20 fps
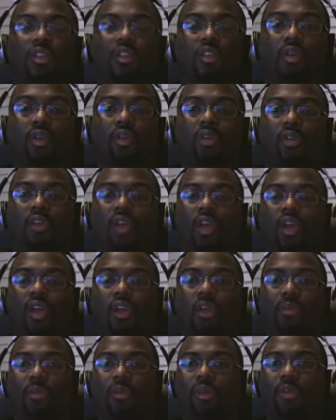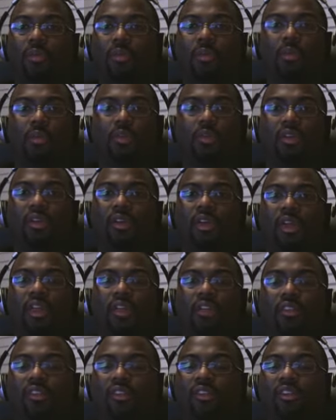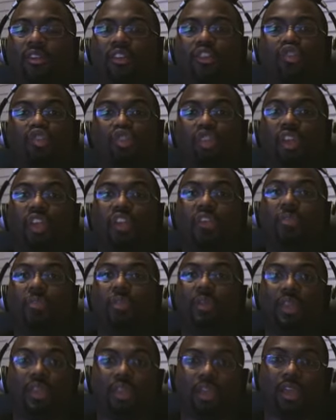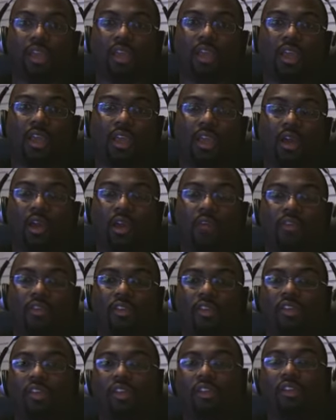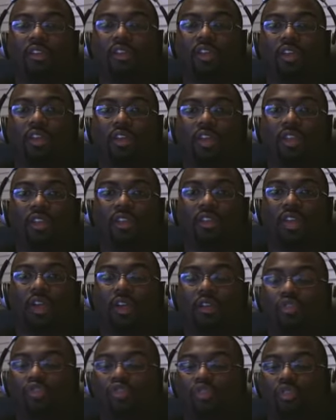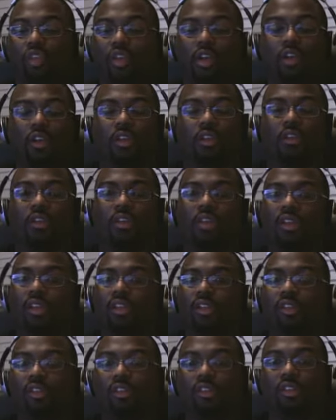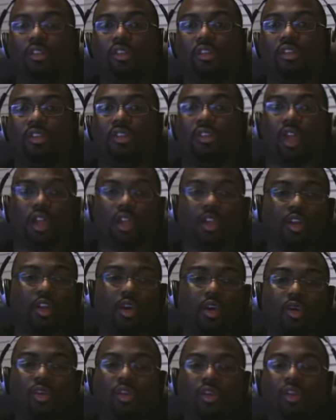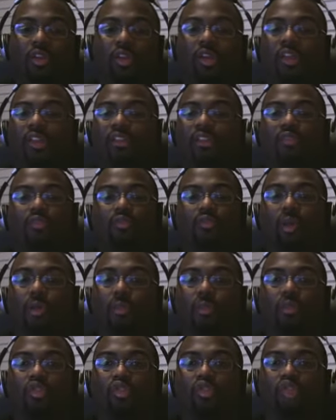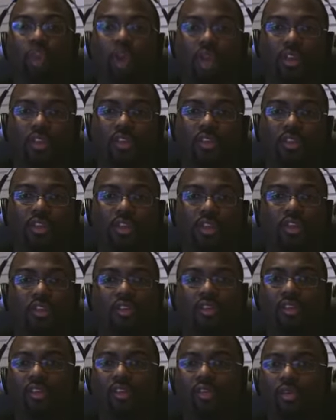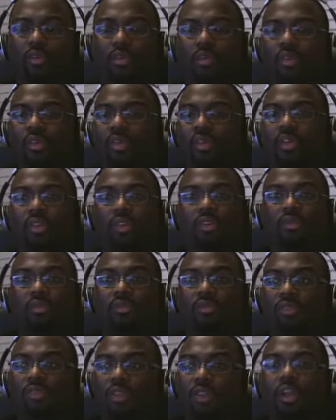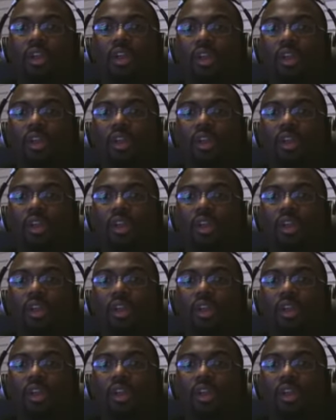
you know they're not going to put him out there against GSP again. Obviously, he's not going to get a title shot, and then he's not going to go out there against Rumble Johnson. You know, they're